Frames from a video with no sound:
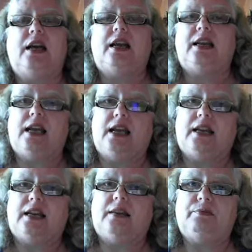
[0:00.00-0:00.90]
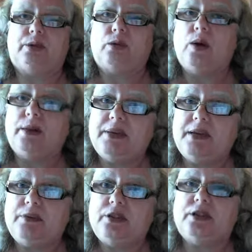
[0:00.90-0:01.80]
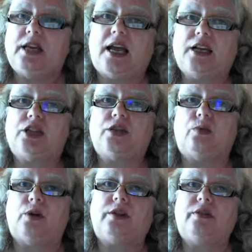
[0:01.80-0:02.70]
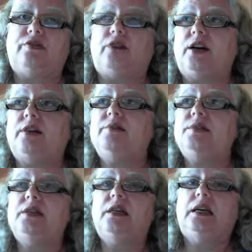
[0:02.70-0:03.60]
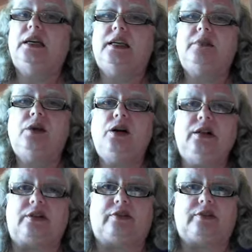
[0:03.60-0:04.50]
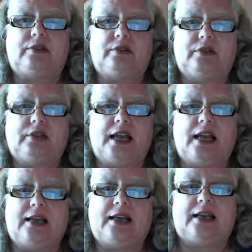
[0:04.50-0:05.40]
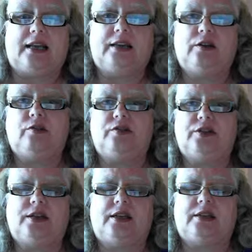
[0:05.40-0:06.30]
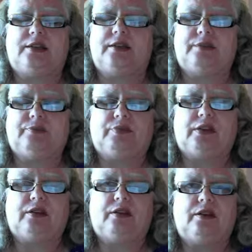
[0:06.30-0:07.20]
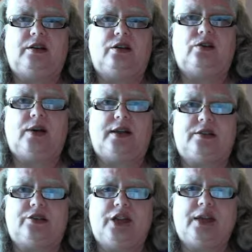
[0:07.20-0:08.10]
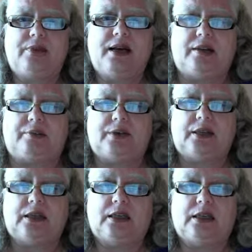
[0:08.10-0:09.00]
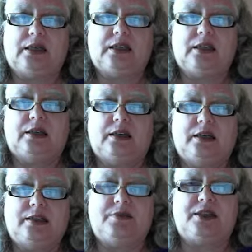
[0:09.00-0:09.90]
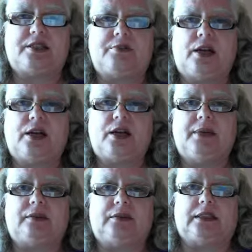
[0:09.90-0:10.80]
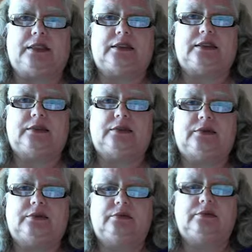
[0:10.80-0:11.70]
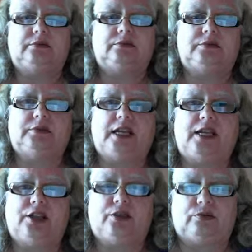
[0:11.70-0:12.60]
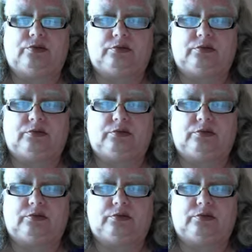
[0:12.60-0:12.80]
and, and employ people to actually work the farms. Come on, Canada and Nova and uh, U.S. Shape up. Let's be smart about this. Thank you.